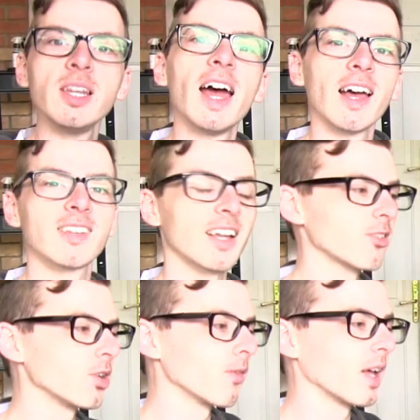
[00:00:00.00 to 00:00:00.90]
Yeah, so
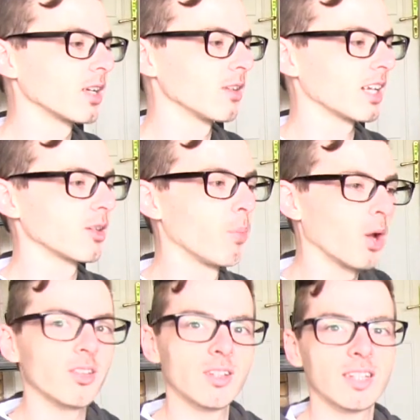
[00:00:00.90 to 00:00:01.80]
that's sort of like that's a
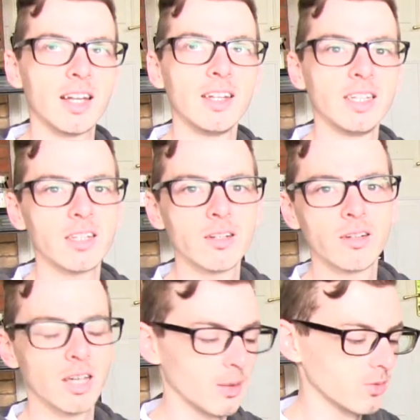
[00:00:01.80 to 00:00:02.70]
polishing technique.
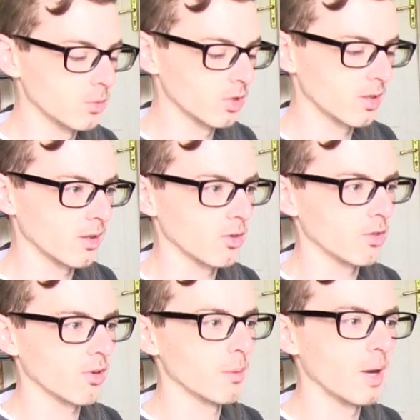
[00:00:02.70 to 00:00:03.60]
So we're just going to sort
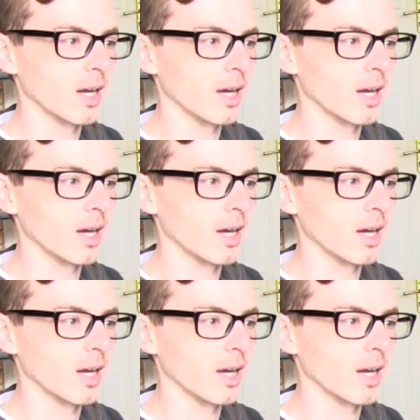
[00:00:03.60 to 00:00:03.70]
of try and